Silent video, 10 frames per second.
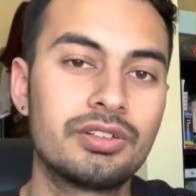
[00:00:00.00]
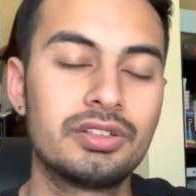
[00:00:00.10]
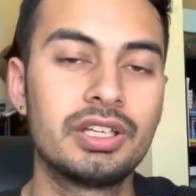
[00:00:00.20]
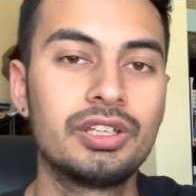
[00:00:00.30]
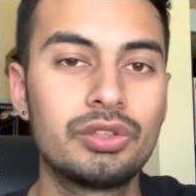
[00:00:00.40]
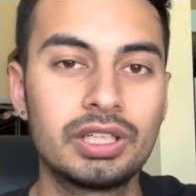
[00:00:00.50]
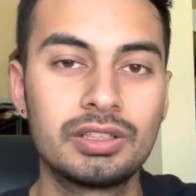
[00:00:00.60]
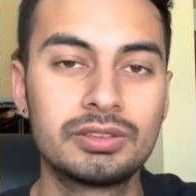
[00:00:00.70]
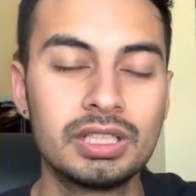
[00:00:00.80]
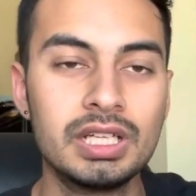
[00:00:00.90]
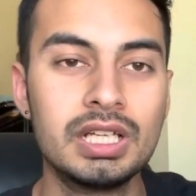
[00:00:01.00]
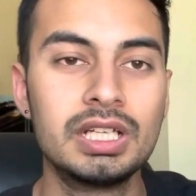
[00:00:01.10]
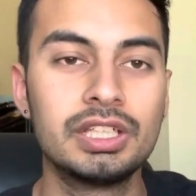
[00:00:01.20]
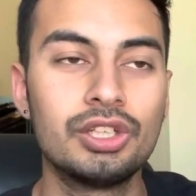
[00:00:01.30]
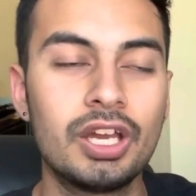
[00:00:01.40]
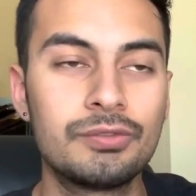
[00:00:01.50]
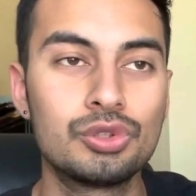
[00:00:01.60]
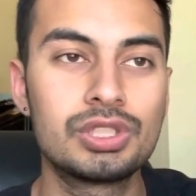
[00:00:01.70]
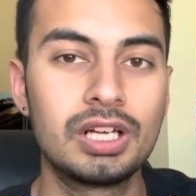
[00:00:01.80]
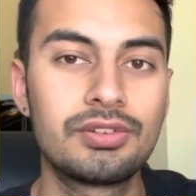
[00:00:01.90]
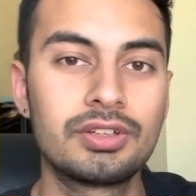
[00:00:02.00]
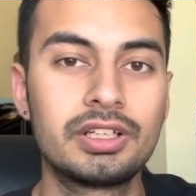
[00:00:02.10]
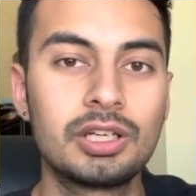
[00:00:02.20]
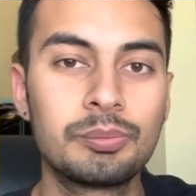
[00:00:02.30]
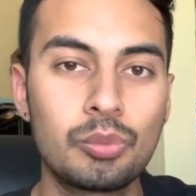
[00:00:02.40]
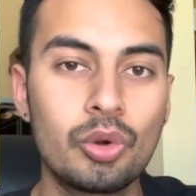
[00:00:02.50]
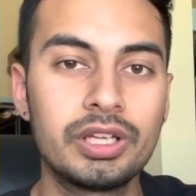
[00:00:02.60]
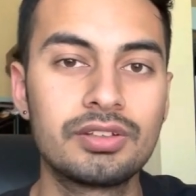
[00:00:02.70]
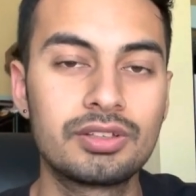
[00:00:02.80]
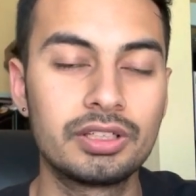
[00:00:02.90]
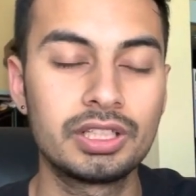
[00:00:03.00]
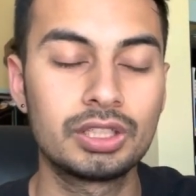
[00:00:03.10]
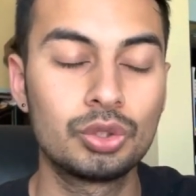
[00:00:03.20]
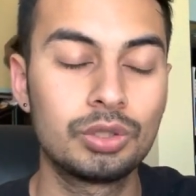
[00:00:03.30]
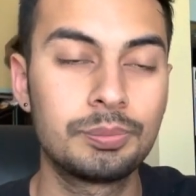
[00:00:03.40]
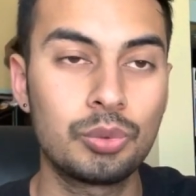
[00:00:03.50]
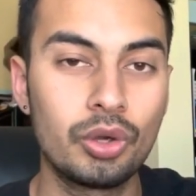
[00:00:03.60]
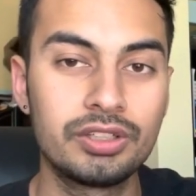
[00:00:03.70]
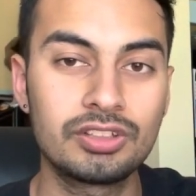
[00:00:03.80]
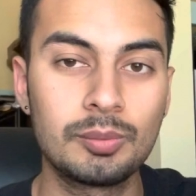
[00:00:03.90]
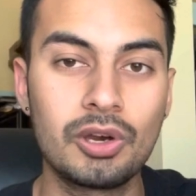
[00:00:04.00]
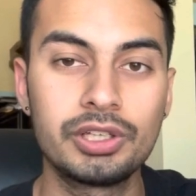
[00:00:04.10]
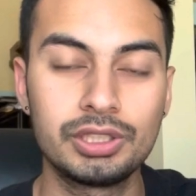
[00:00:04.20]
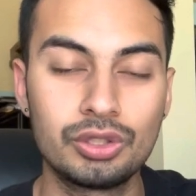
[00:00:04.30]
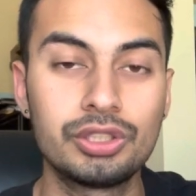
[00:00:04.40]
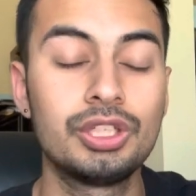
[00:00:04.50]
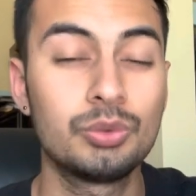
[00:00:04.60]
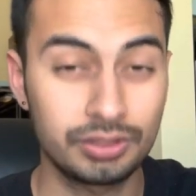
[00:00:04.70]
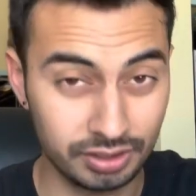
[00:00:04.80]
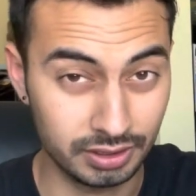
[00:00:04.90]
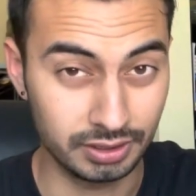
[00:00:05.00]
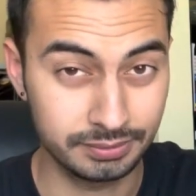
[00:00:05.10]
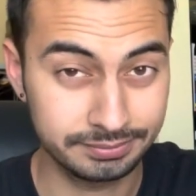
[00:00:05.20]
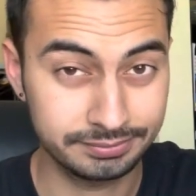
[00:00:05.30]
Then you have to tell certain points, certain good points about your university.